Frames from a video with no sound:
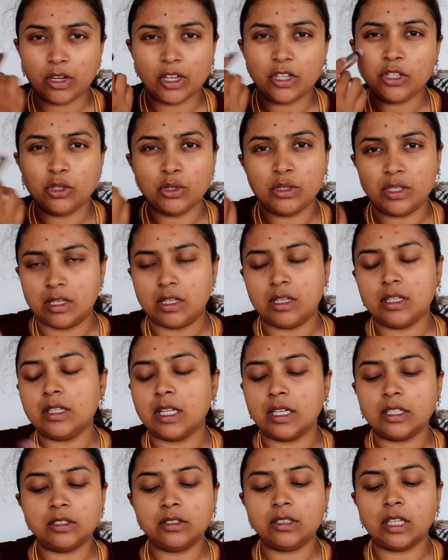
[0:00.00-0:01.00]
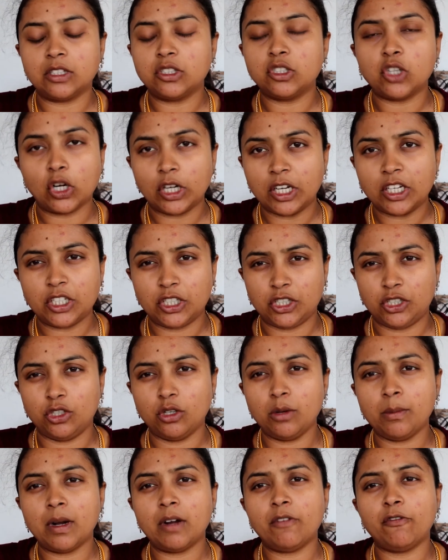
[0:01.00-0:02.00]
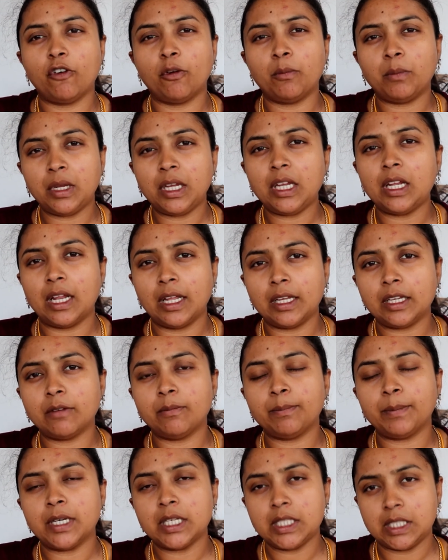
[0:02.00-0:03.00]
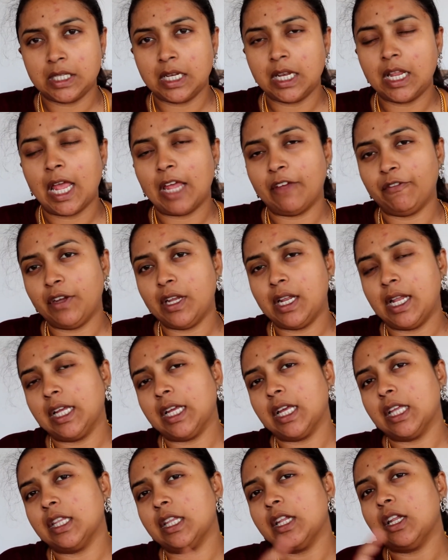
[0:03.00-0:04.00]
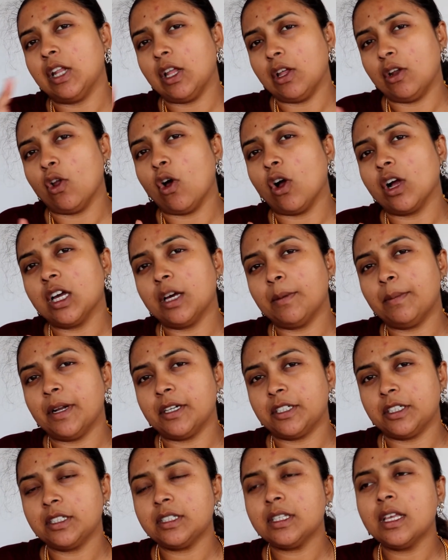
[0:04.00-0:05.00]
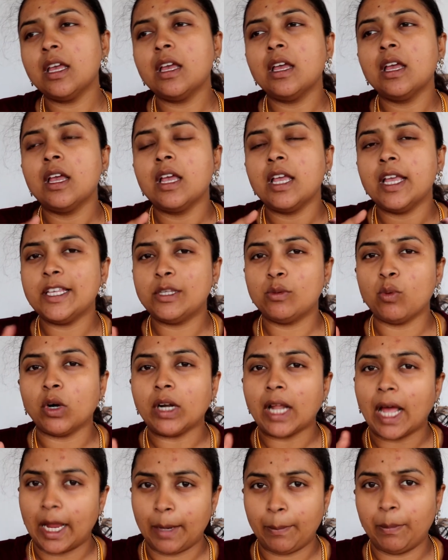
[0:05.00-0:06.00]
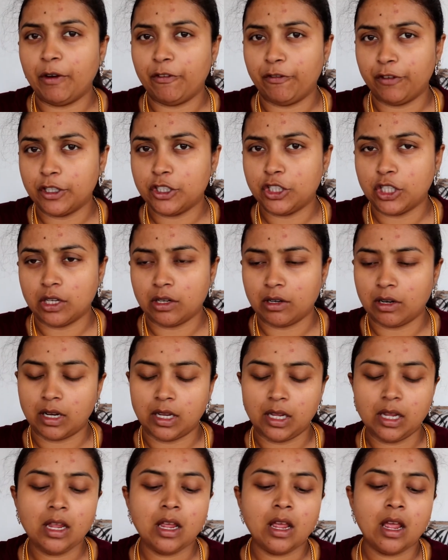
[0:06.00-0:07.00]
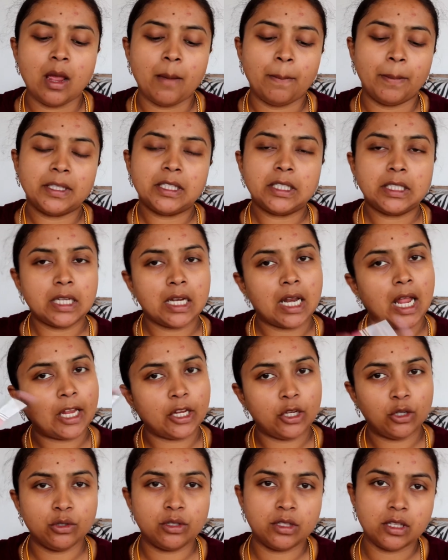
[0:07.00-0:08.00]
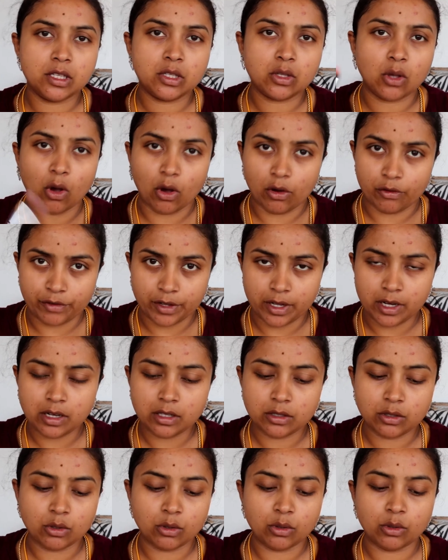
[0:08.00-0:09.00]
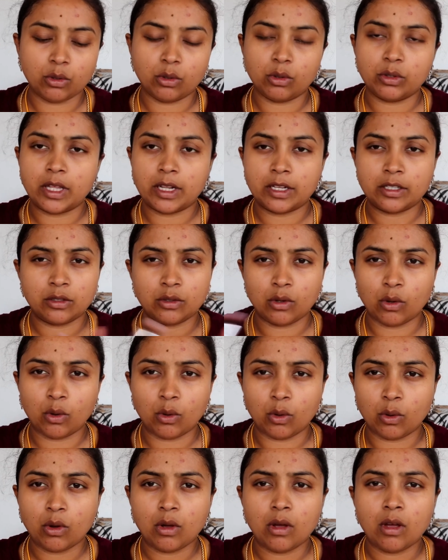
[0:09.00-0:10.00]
use it. That's not an issue. But for me, like personally, I feel like the longer brushes is what I prefer generally, but still I use this often, so there is no